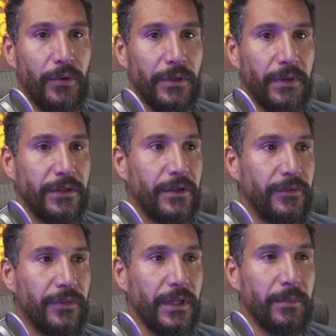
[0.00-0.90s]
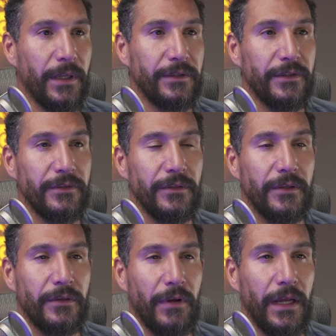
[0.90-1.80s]
right? If you think about this,
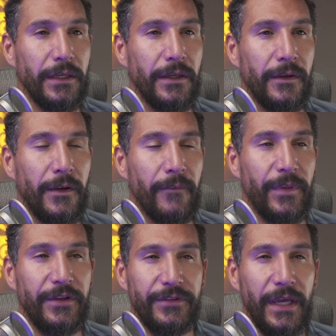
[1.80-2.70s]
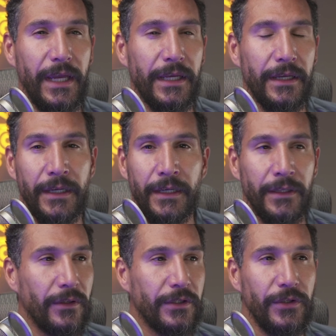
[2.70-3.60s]
right? He's saying,
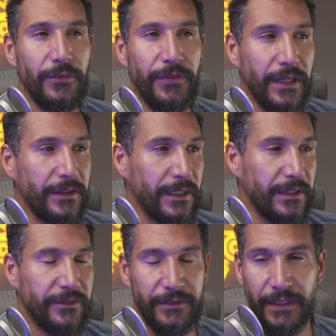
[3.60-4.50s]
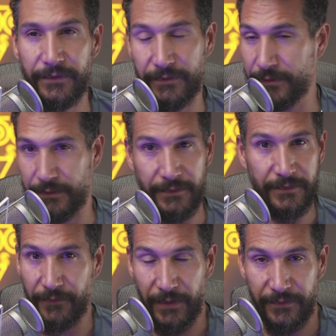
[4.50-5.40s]
look, you think that it's
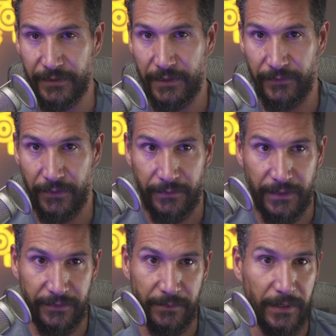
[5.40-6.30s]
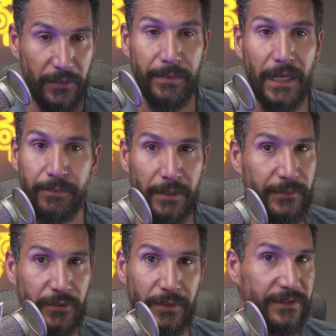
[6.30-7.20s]
stuff outside of you that's going to make you happy. I
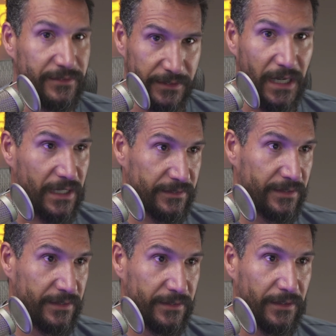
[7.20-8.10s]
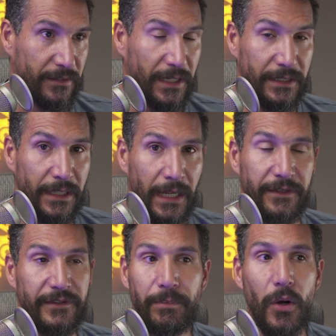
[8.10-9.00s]
promise you it is not. All right. And
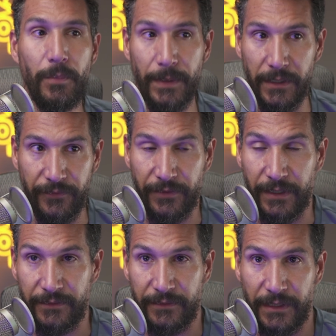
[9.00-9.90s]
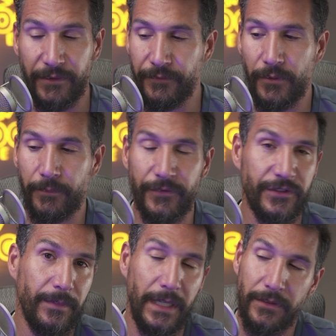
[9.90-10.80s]
stop hoping for things. Even if you hope for
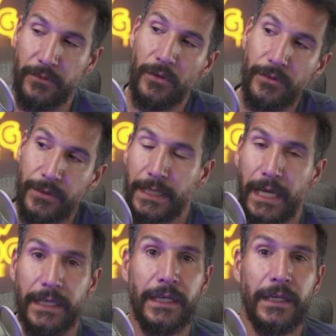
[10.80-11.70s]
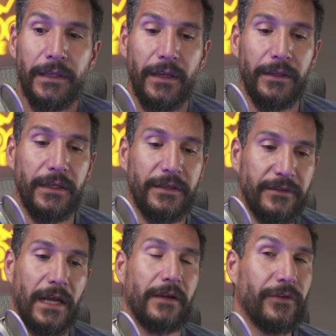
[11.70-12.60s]
something that you can get, the
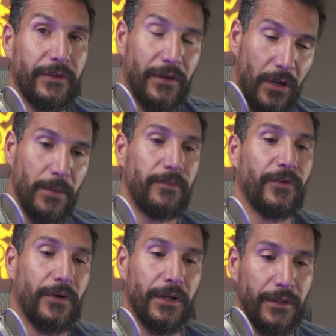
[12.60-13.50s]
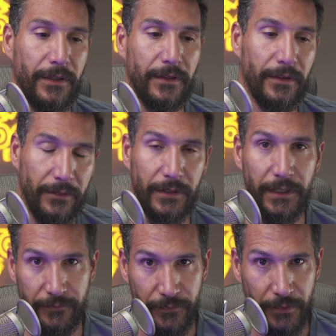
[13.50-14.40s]
desire for it, the hope for it, the looking
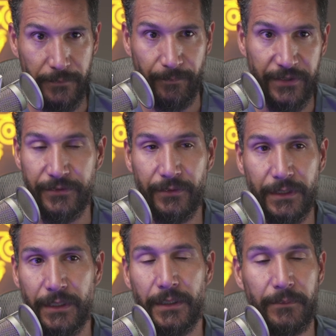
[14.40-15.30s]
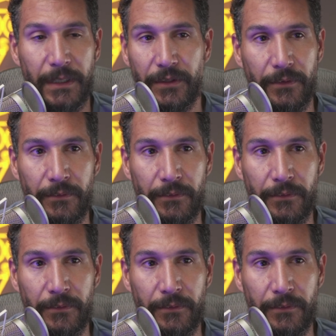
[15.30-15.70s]
for it is still going to make you